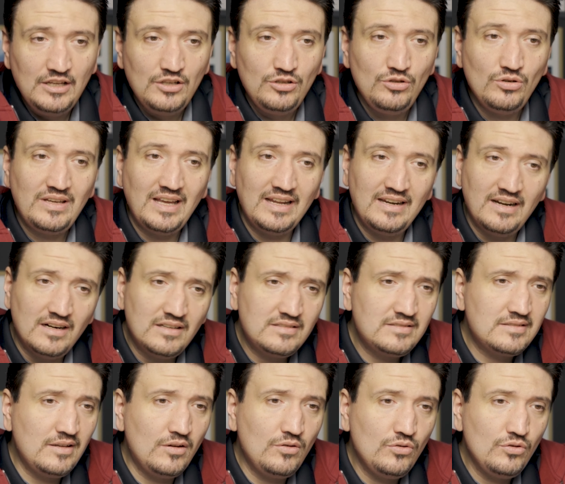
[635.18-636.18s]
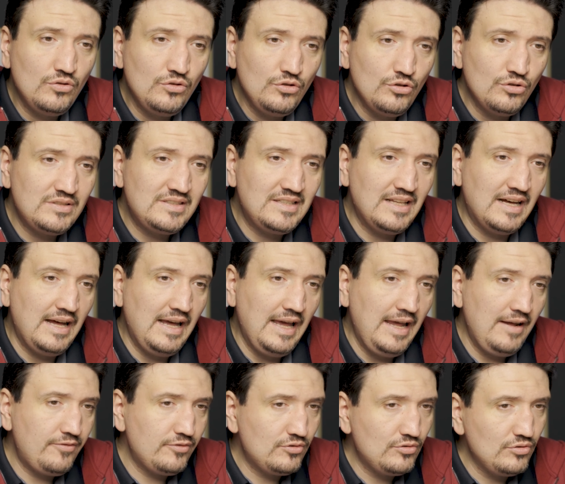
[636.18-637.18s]
You can also use the
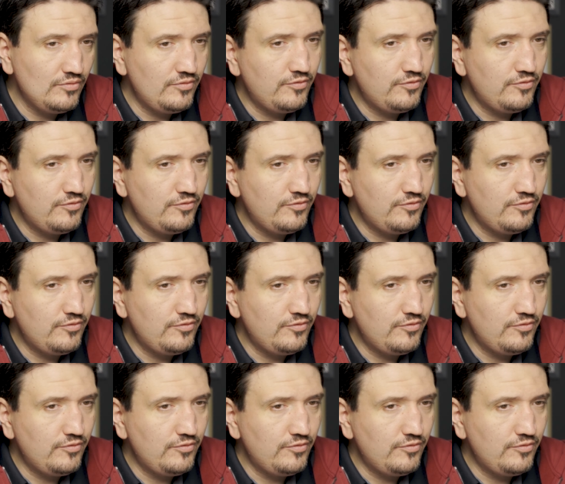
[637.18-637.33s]
f2